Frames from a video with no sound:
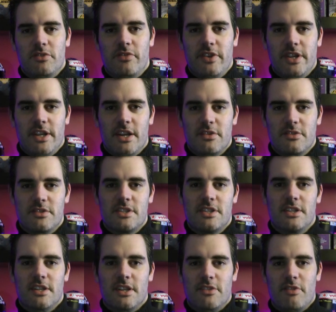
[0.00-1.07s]

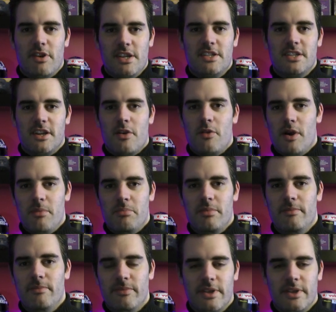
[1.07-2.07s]
videos ready to go up